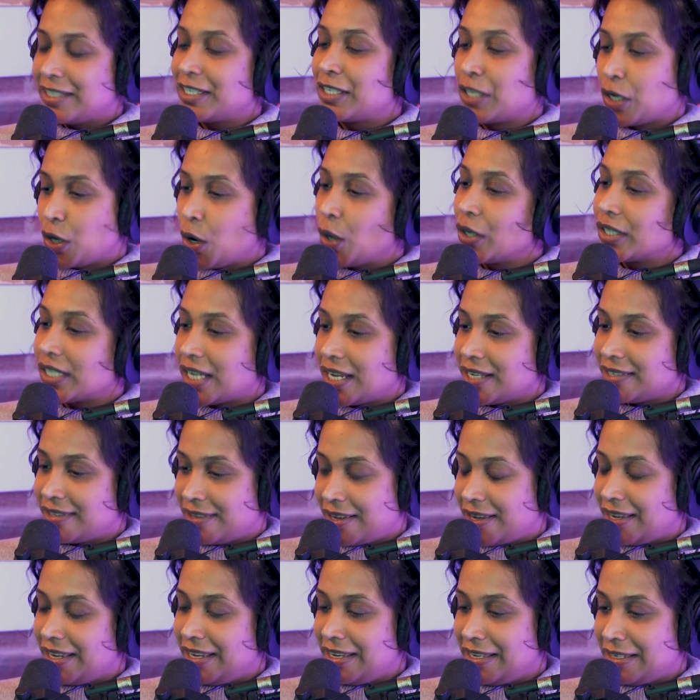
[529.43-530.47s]
it's the
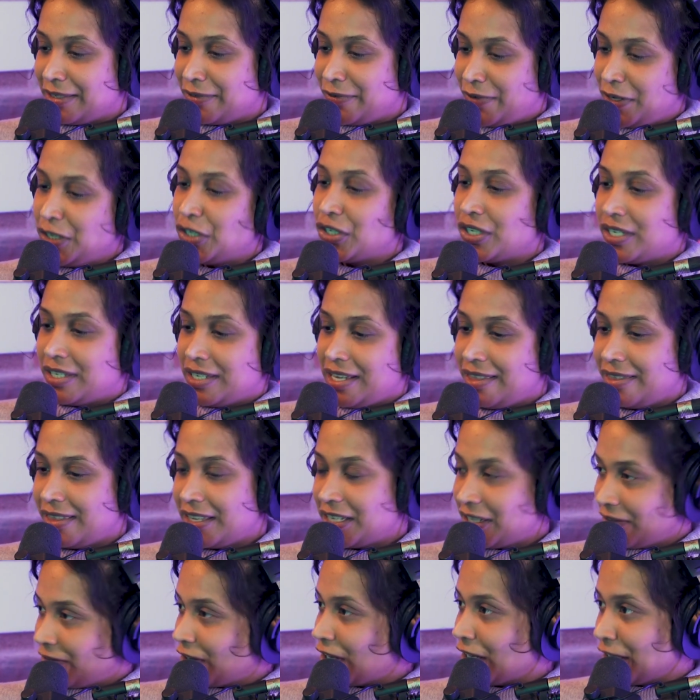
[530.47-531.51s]
goddess that is featured
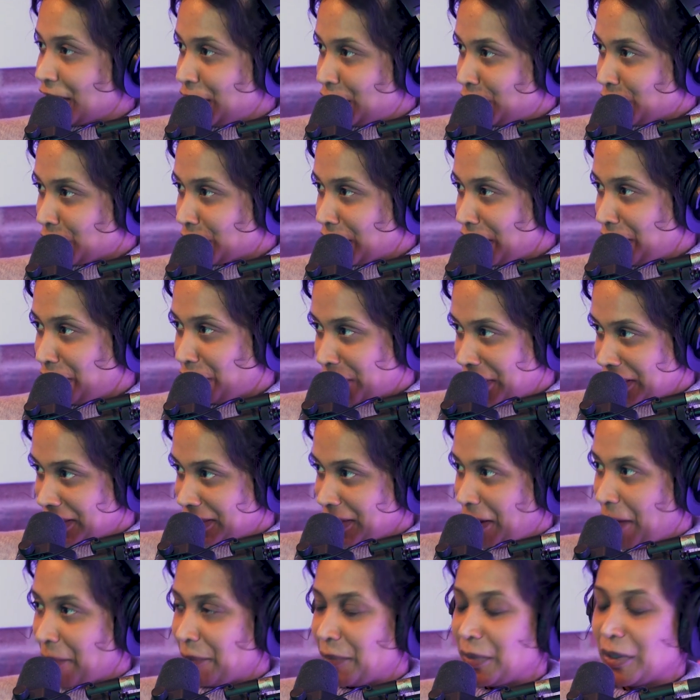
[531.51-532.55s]
in the Diwali story, for
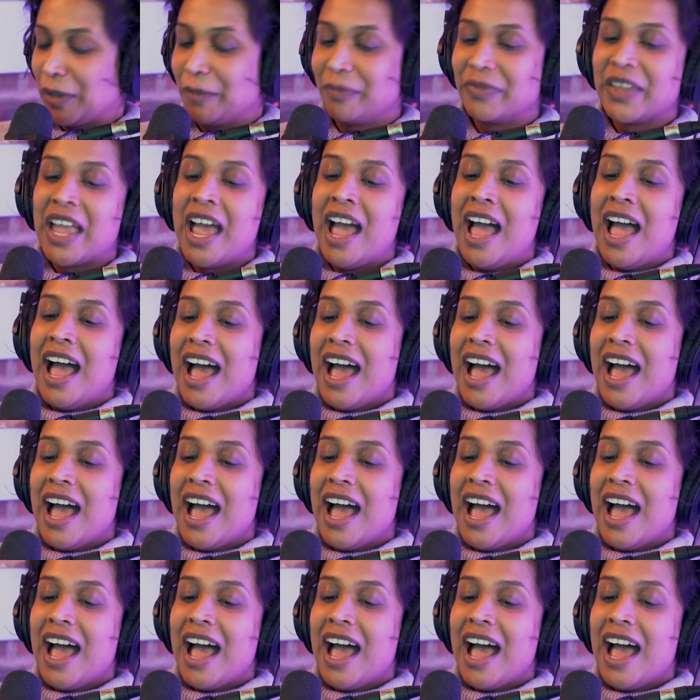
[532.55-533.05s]
example.